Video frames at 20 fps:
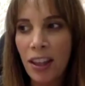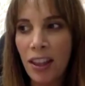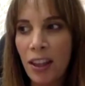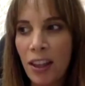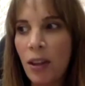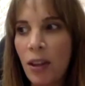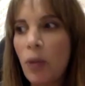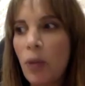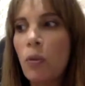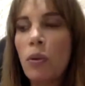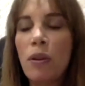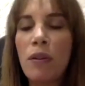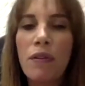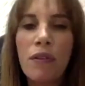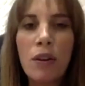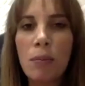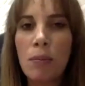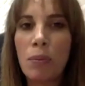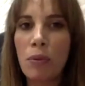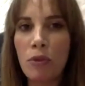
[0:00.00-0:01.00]
and all the
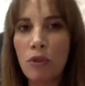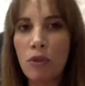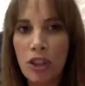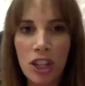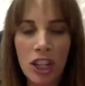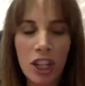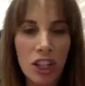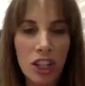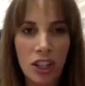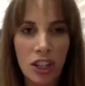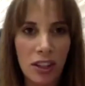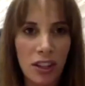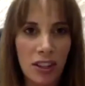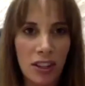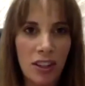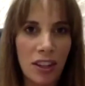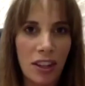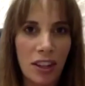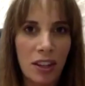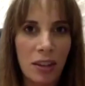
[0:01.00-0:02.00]
football traditions
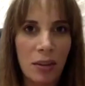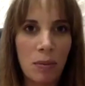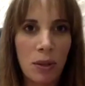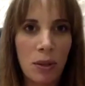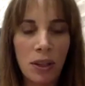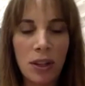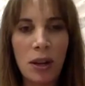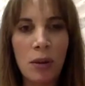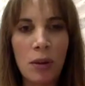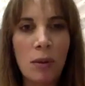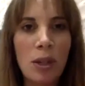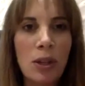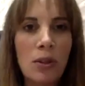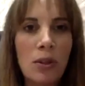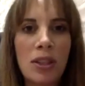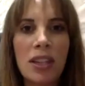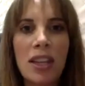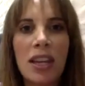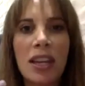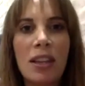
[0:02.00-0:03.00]
that you would, when you
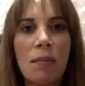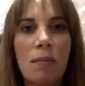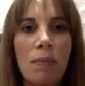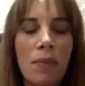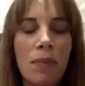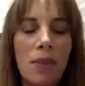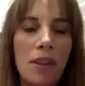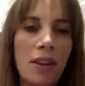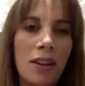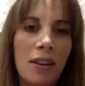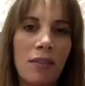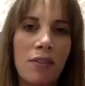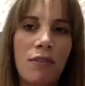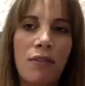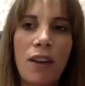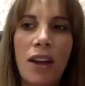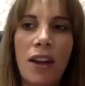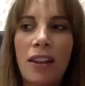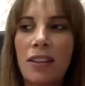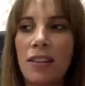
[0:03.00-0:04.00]
see the
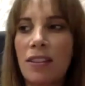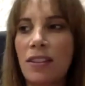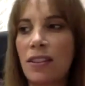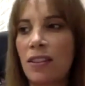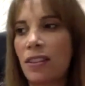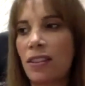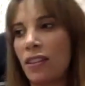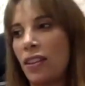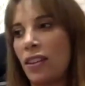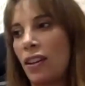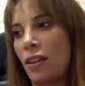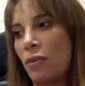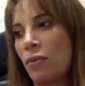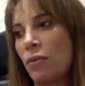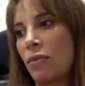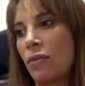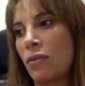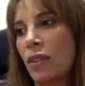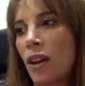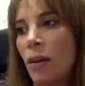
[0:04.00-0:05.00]
fans,
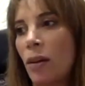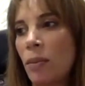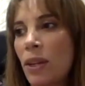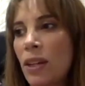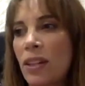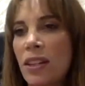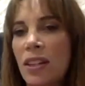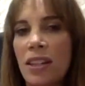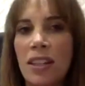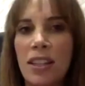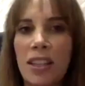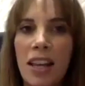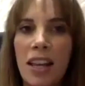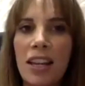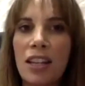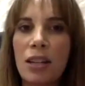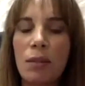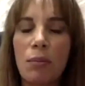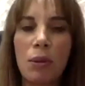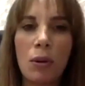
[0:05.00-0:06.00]
coming into the
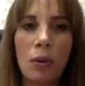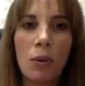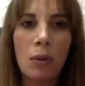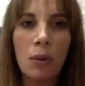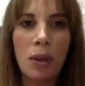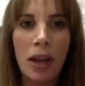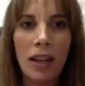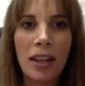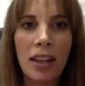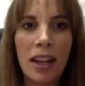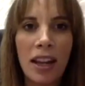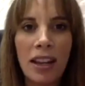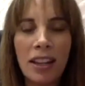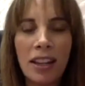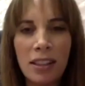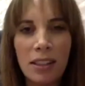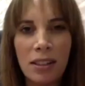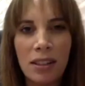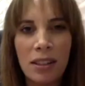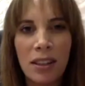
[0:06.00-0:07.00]
stadium and all, and
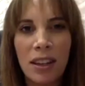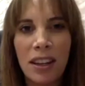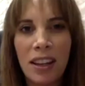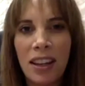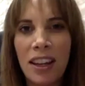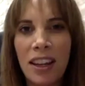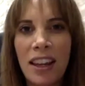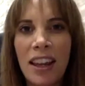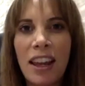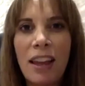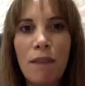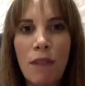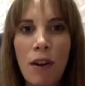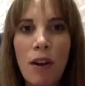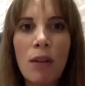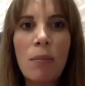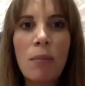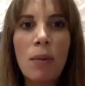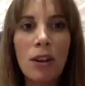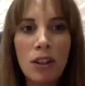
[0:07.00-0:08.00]
it
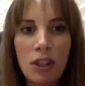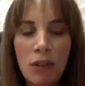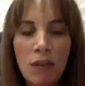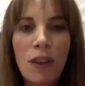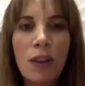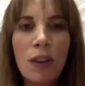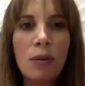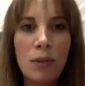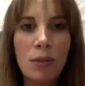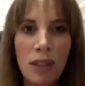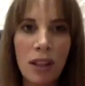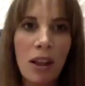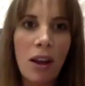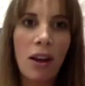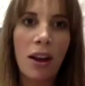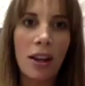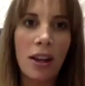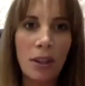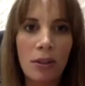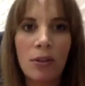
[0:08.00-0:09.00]
very much feels
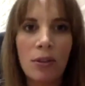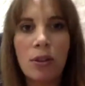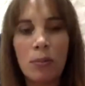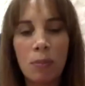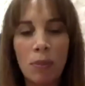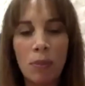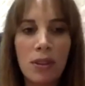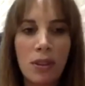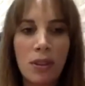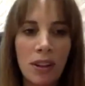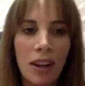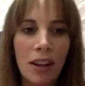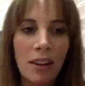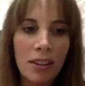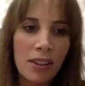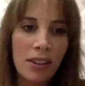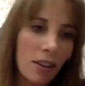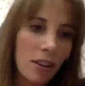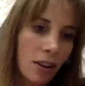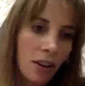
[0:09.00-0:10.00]
like you could be stood
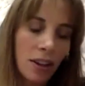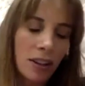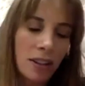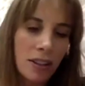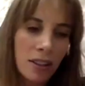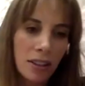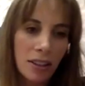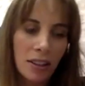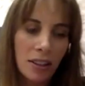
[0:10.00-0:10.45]
outside,